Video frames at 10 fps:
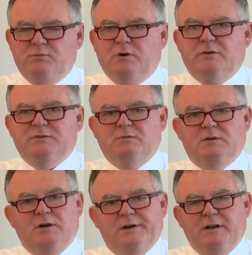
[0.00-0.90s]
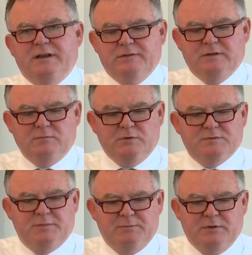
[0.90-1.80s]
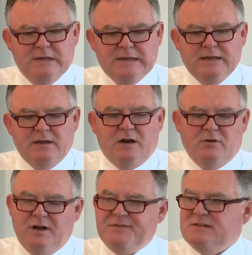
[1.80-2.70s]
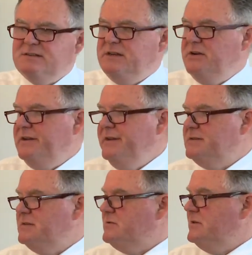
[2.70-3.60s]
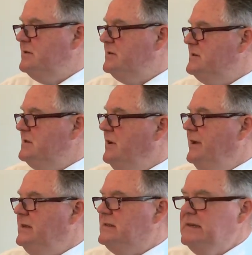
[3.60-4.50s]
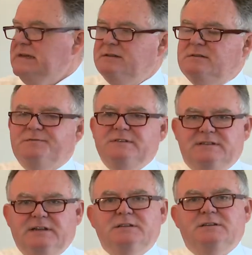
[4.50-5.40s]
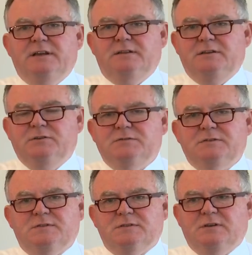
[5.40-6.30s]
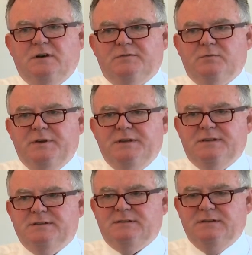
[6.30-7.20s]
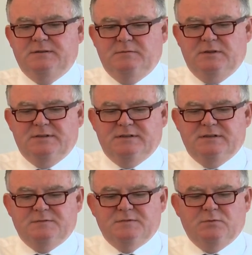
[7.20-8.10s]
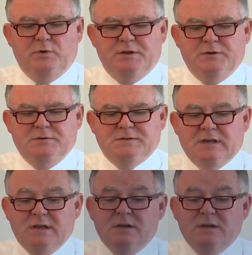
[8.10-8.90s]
we've brought it to a higher level than most people. Our offices here in Leeson Street are designed to facilitate the use of the software. You can see the systems that we use.